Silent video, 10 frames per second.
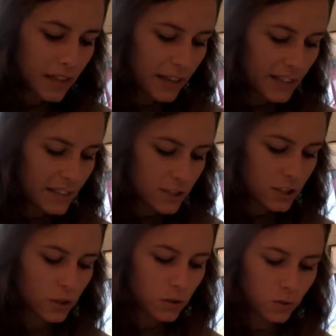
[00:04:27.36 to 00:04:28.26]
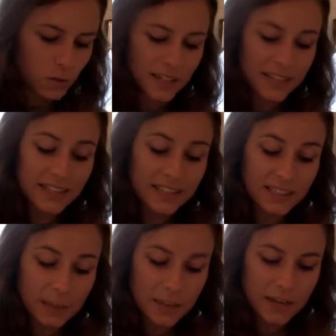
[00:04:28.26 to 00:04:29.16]
is to
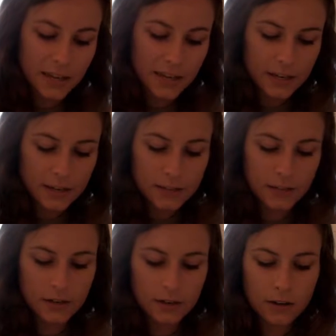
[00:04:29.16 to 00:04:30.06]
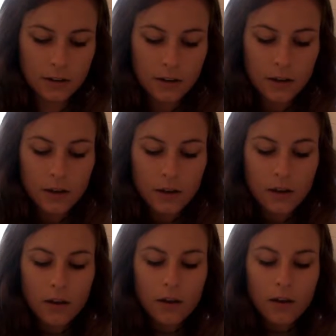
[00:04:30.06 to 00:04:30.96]
eliminate
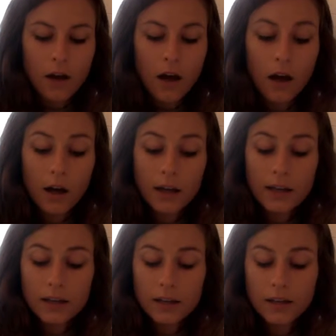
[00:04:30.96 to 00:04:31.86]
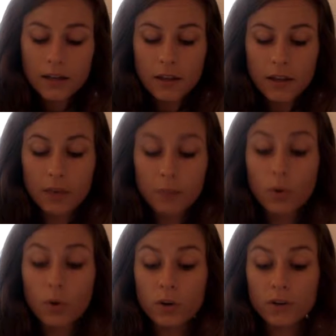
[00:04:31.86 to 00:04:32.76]

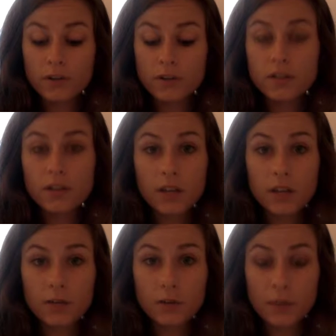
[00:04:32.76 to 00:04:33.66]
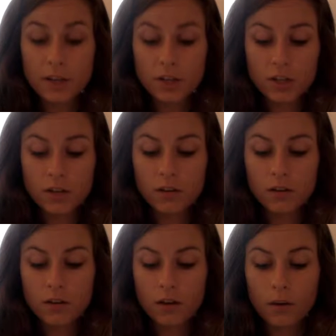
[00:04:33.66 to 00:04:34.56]
unimportant information.
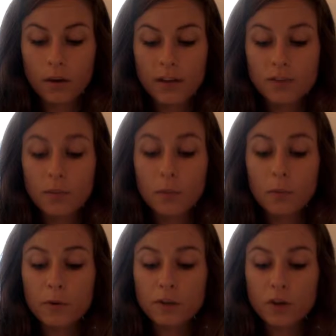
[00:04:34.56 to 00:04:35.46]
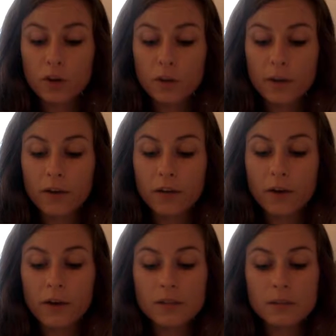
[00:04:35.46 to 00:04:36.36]
Okay, so remember we were just talking about, you know
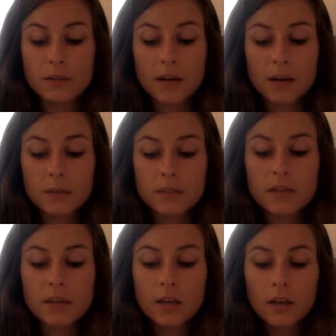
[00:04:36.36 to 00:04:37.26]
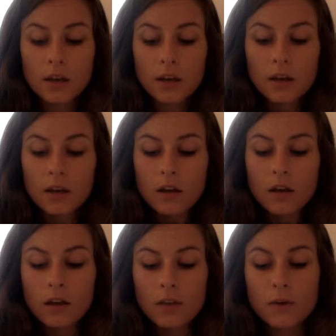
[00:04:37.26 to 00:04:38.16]
how sometimes
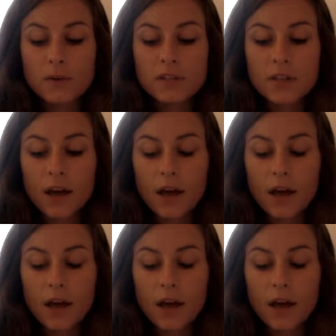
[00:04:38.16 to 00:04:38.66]
those